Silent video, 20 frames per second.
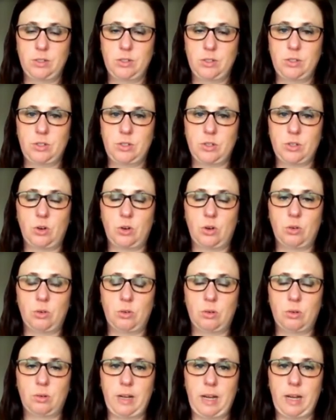
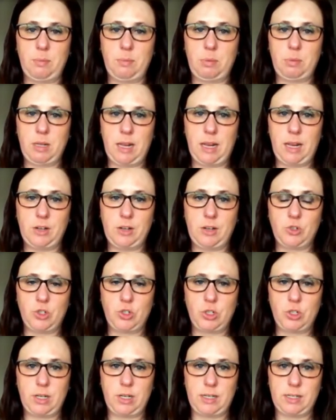So
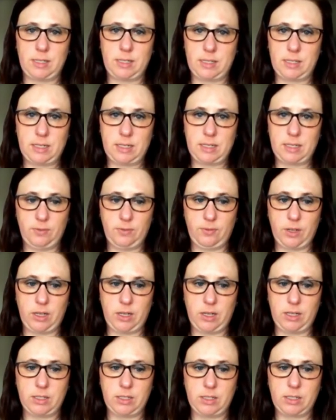APH is a
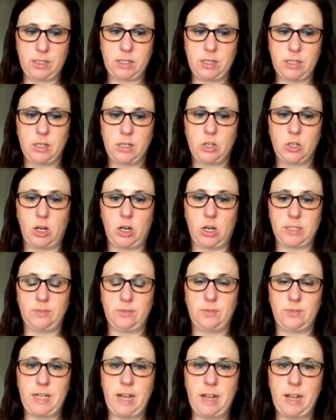significant cause
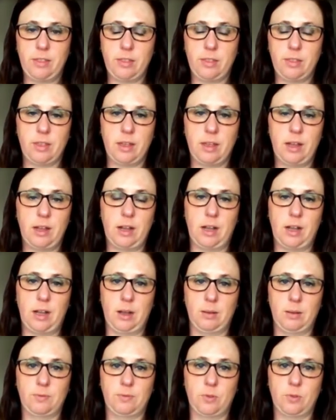of death
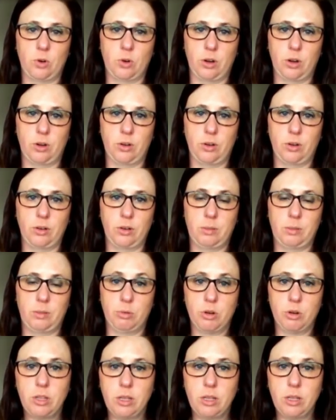for the
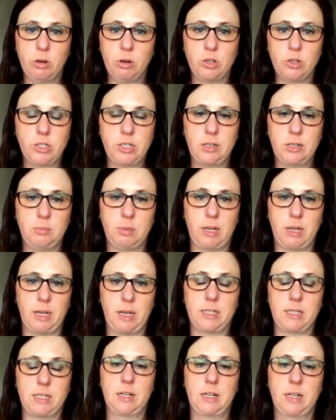birthing person,
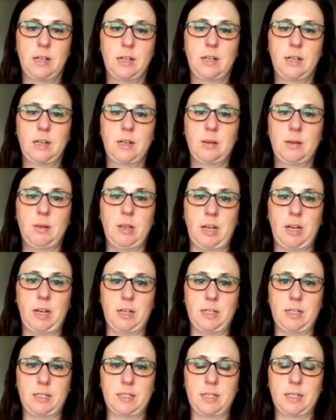but it
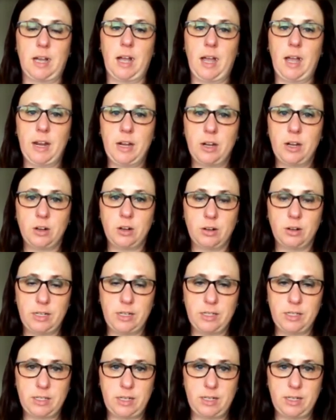is a higher
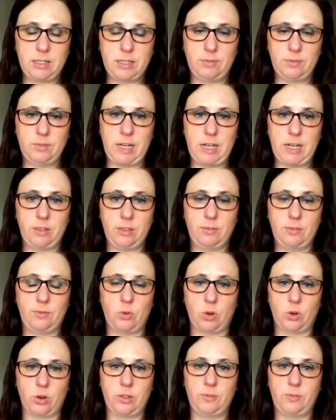incidence of death
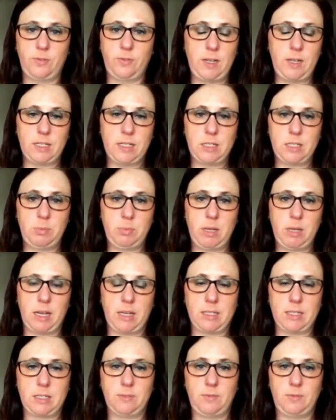for the fetus
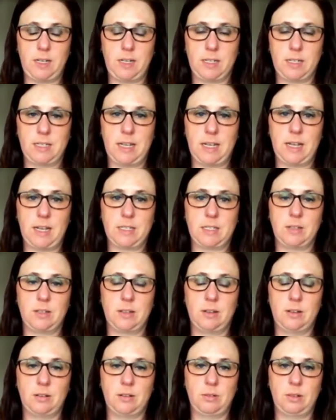because the fetus has
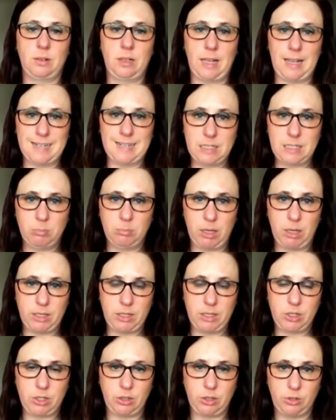less
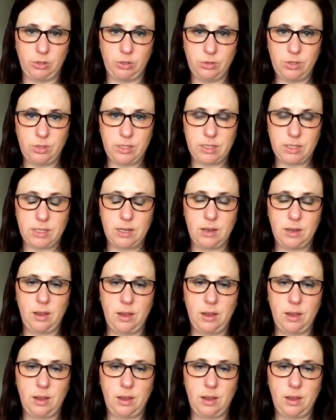blood to lose